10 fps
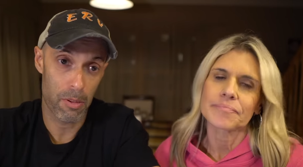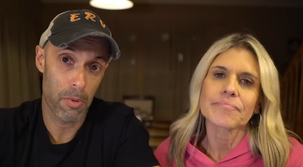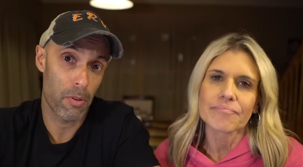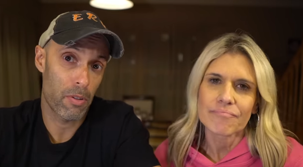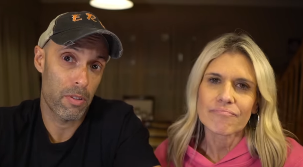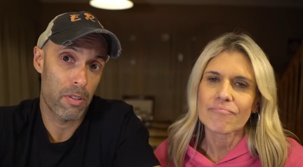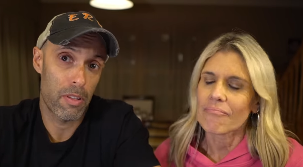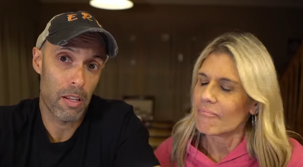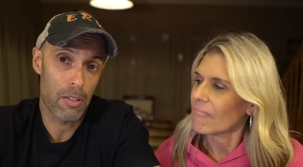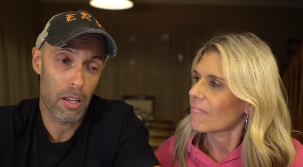Speaker 1: some of their
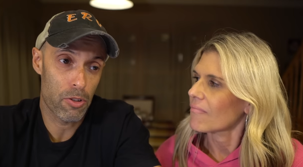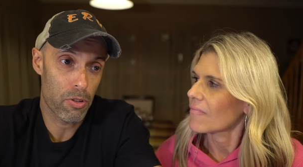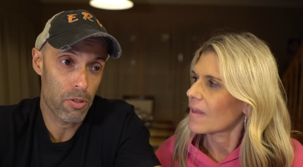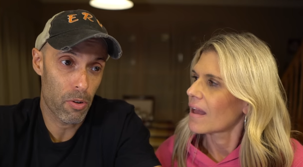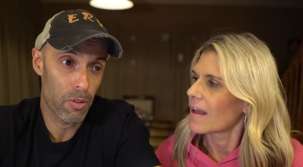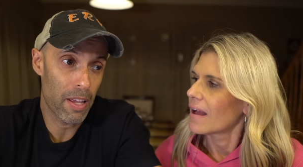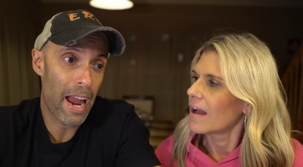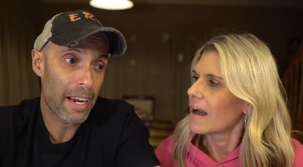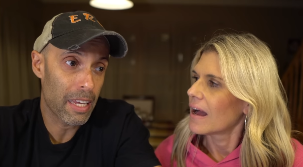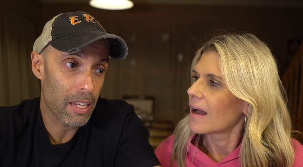they, they just are
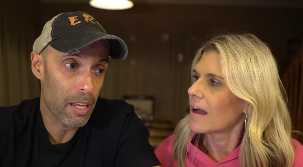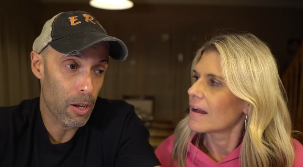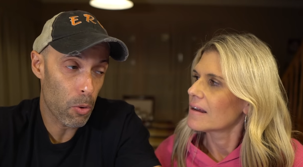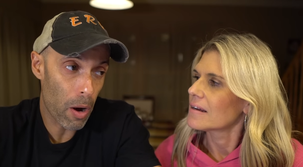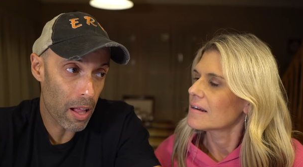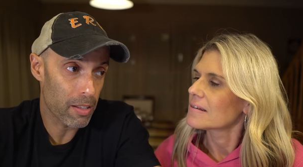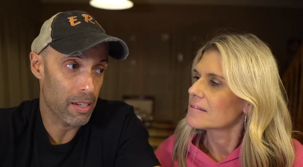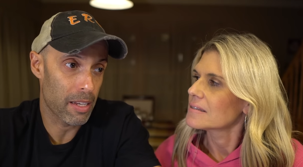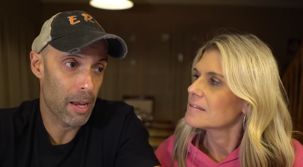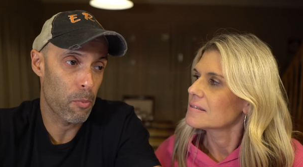lacking in
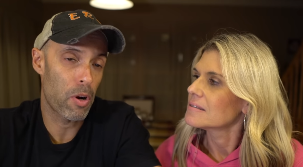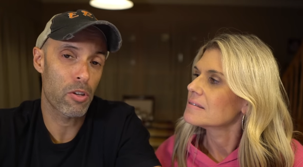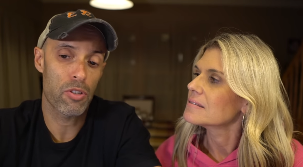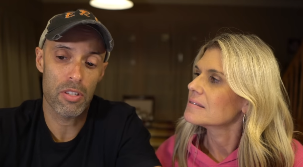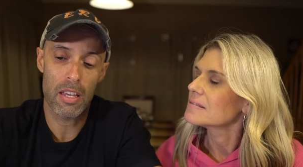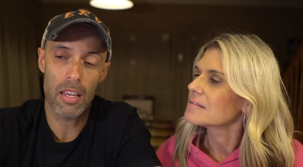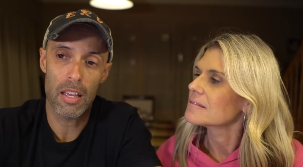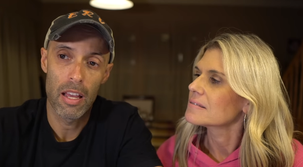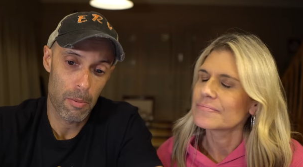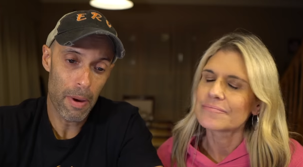quality. And where you
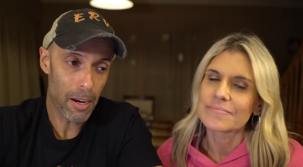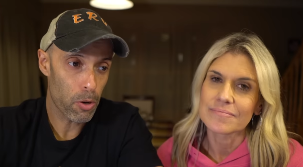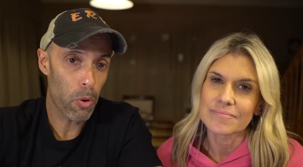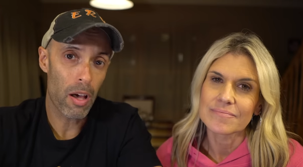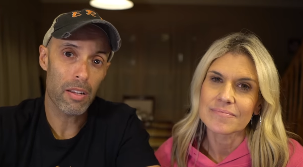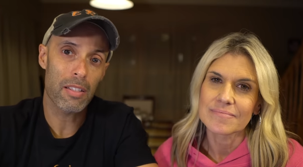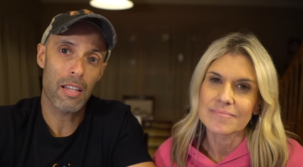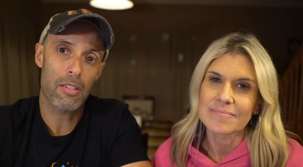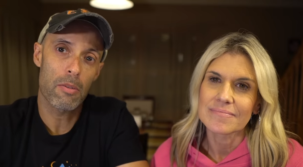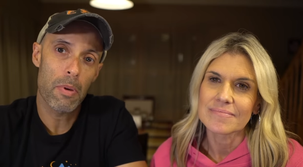see the better quality
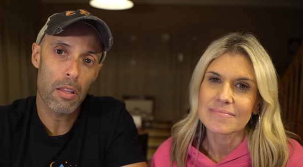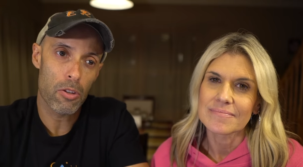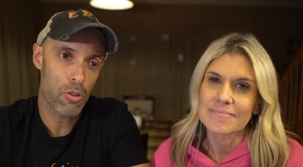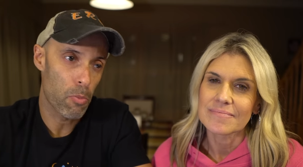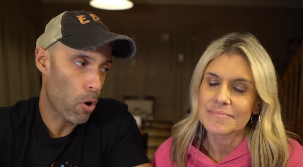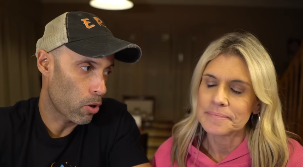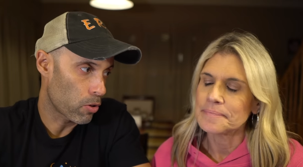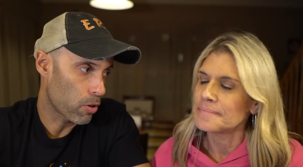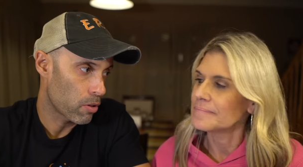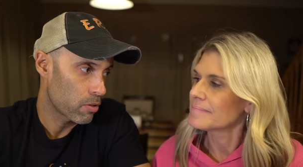tends to be the
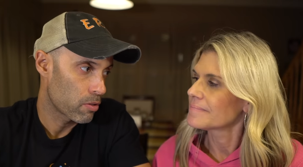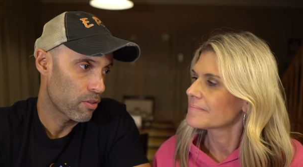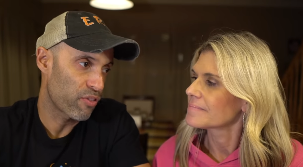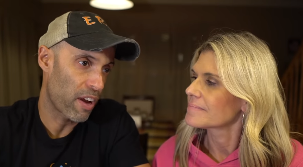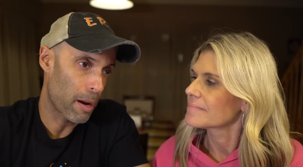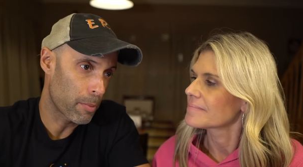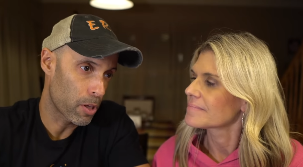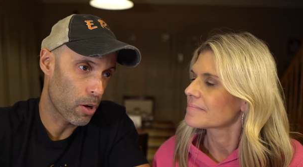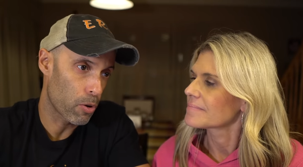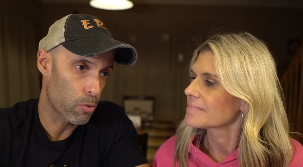smaller, mm-hmm.
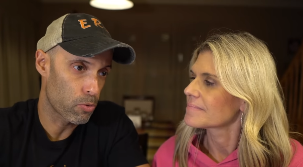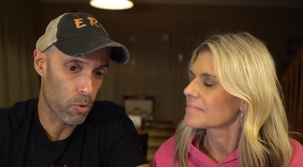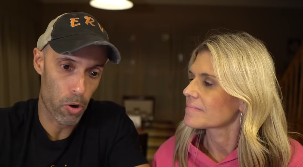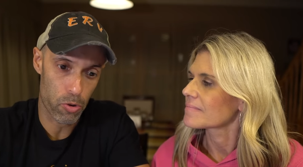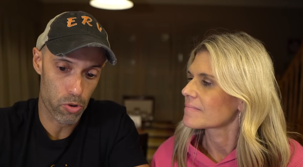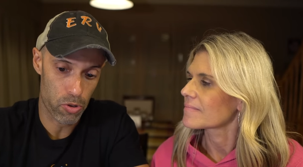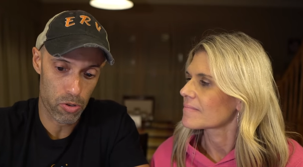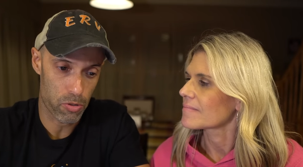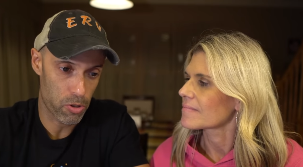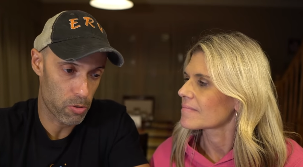family owned, or, or
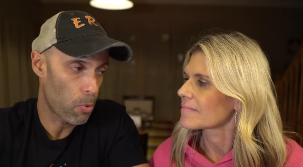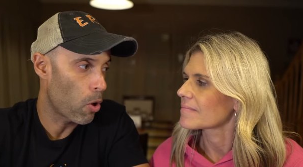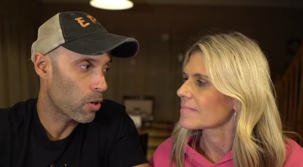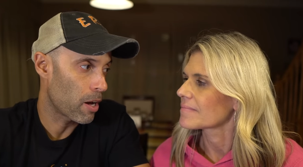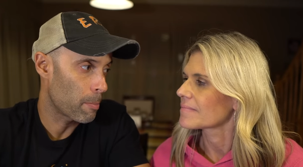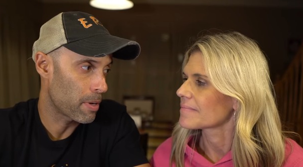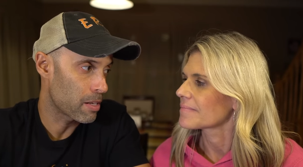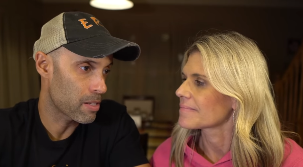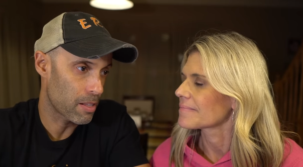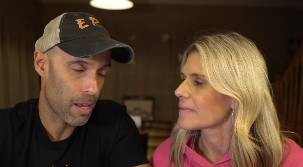just small
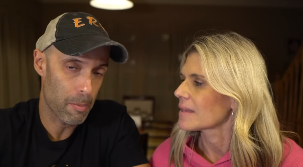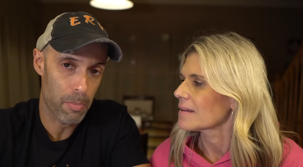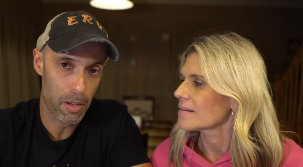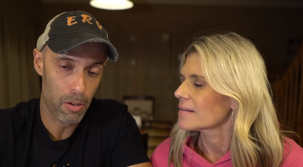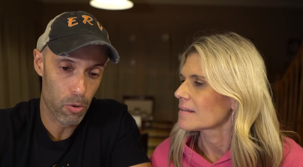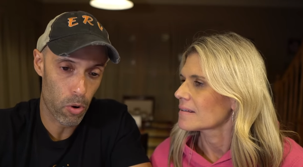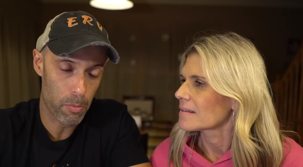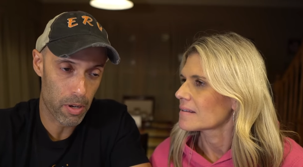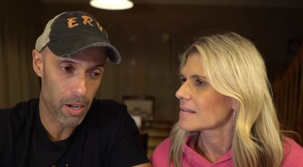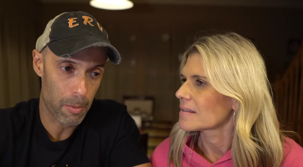companies and not big
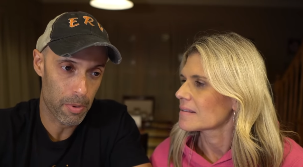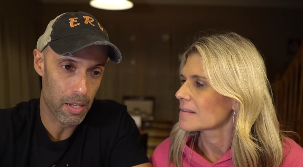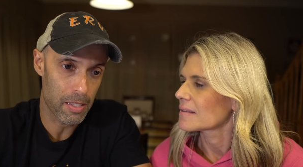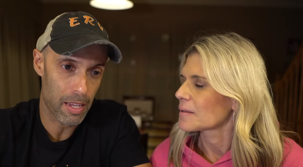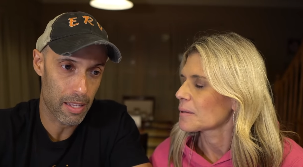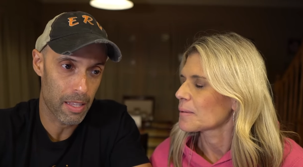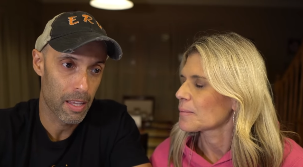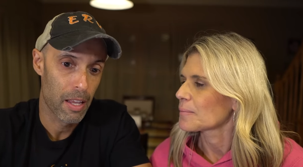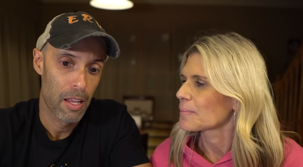corporate companies. And